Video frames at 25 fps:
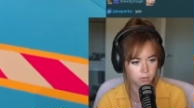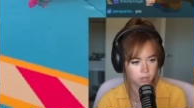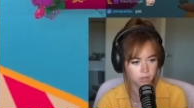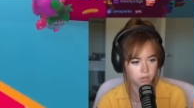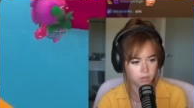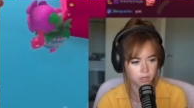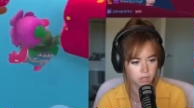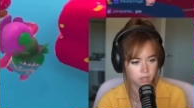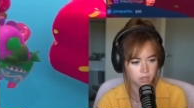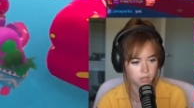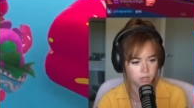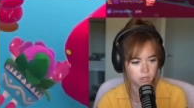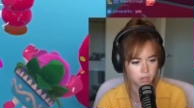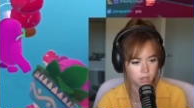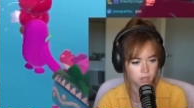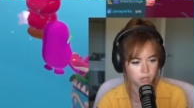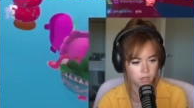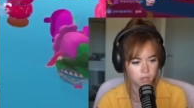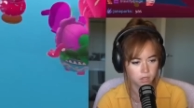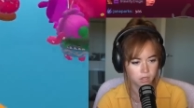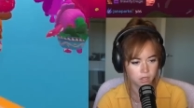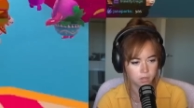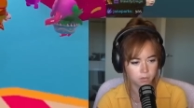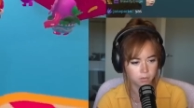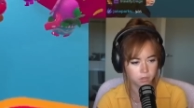I'm going,
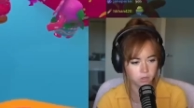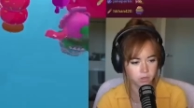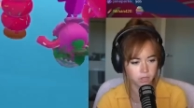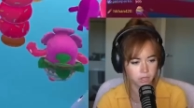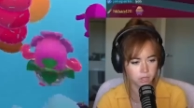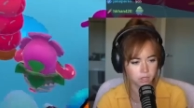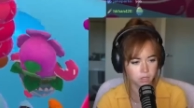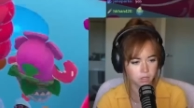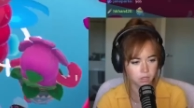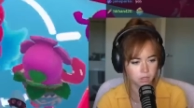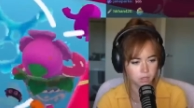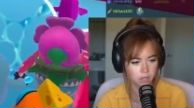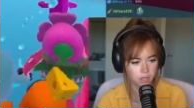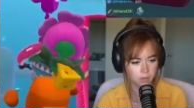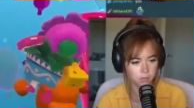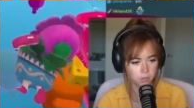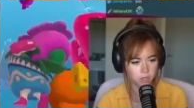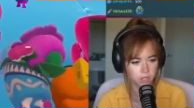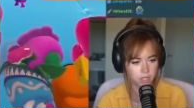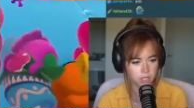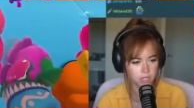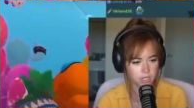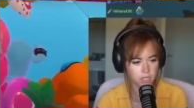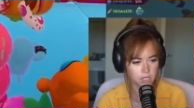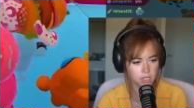I'm going. I'm
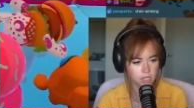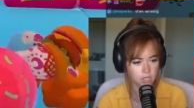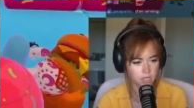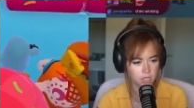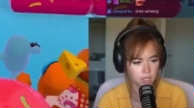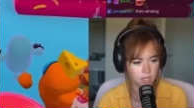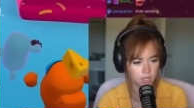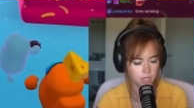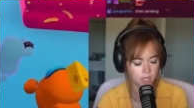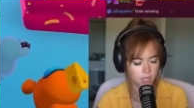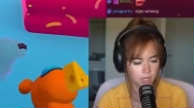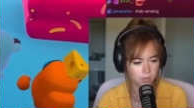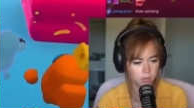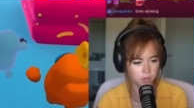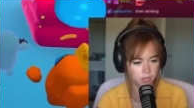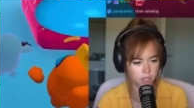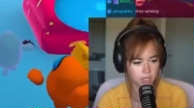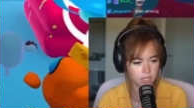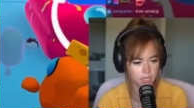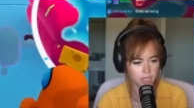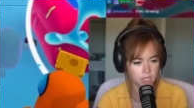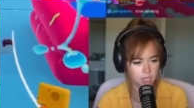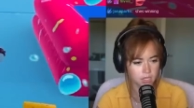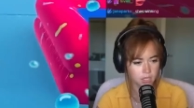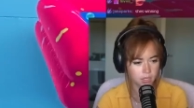crazy, I'm
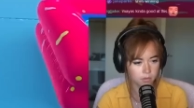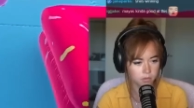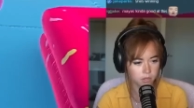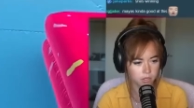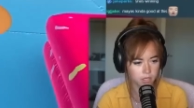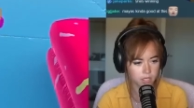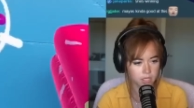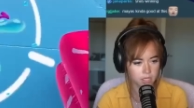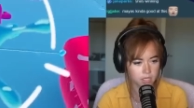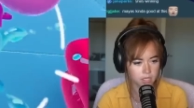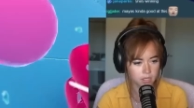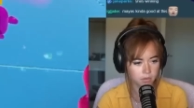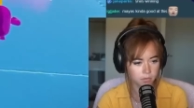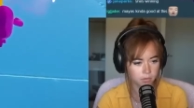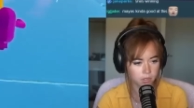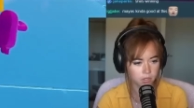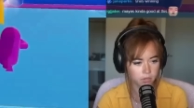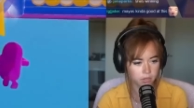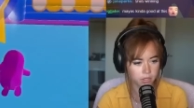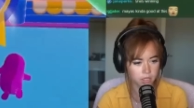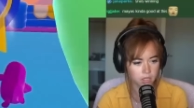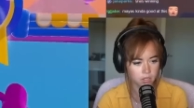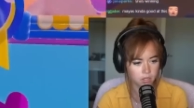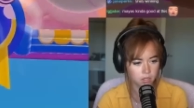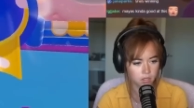crazy, I'm crazy, I'm
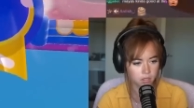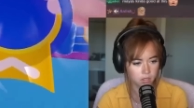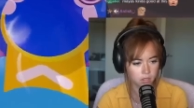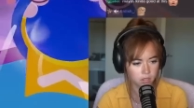going.